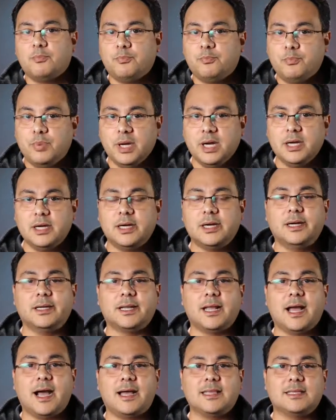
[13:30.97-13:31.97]

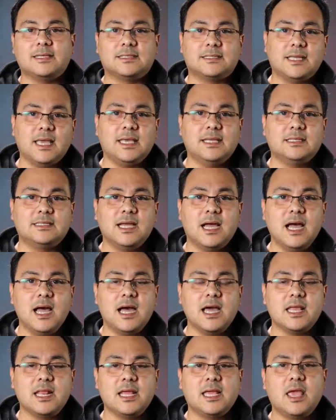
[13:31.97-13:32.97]
but at the same
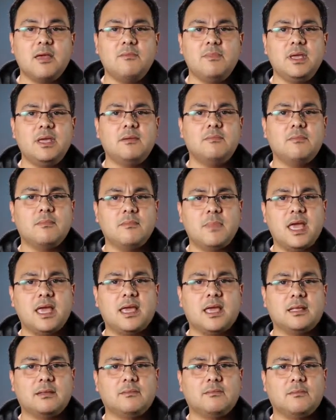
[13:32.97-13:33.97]
time, it can
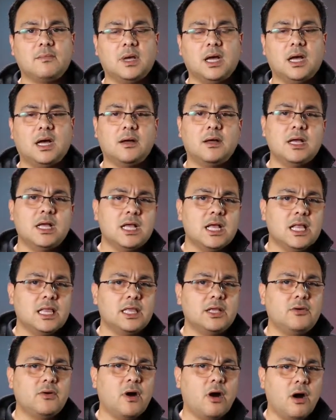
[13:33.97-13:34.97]
make it a
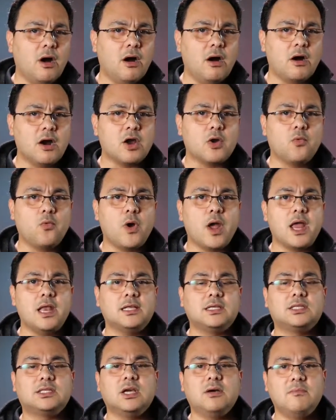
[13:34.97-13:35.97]
little hard when
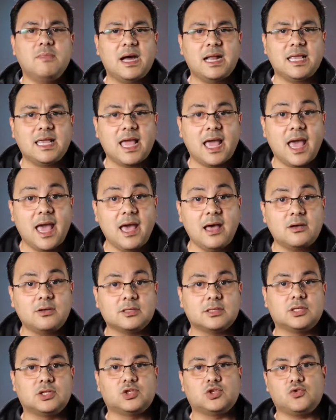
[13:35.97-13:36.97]
somebody
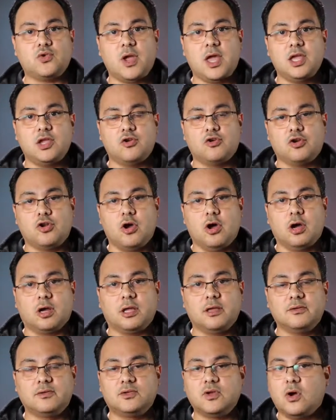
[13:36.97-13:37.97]
else train your
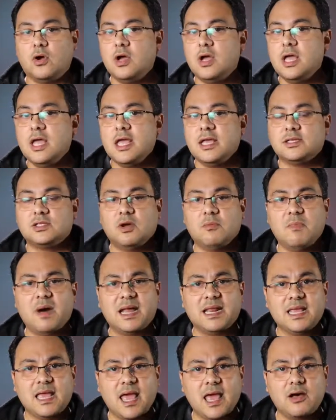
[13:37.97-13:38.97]
dog. So
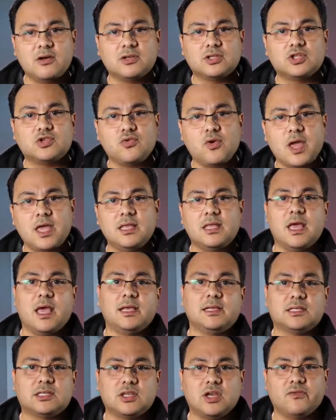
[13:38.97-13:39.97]
somebody else train
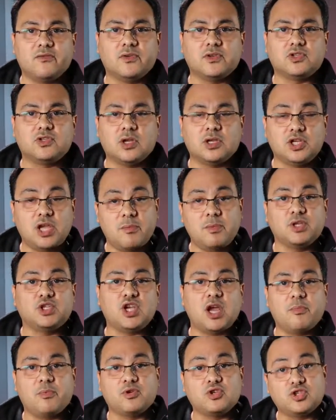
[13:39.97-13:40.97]
a service German
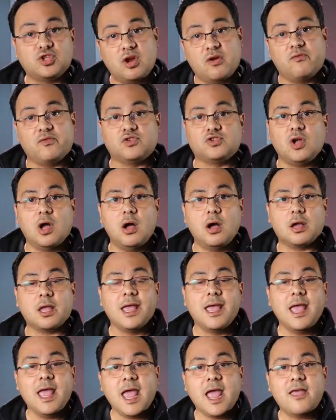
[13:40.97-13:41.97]
Shepherd service dog,
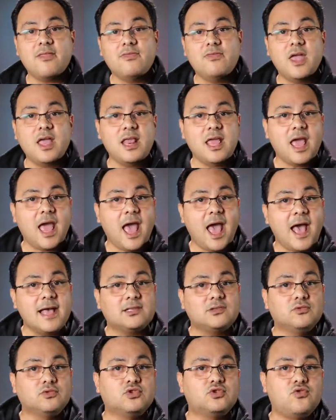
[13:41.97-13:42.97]
and then it has
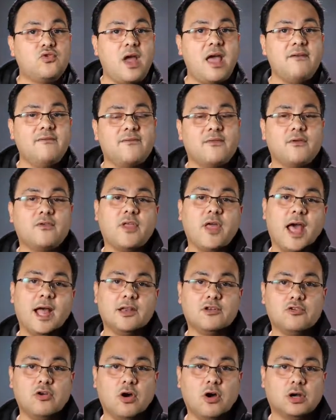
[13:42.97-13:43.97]
to transfer
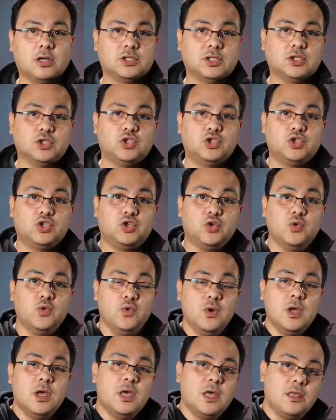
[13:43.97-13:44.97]
that dog
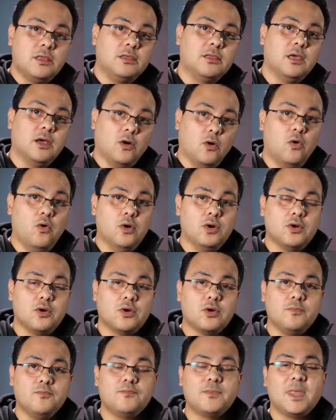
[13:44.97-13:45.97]
to the
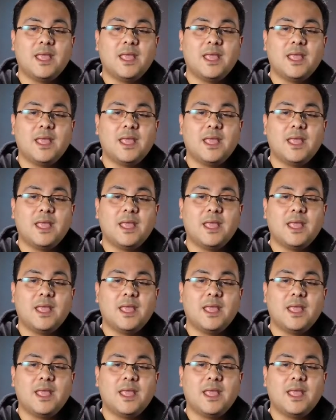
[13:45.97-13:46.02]
owner,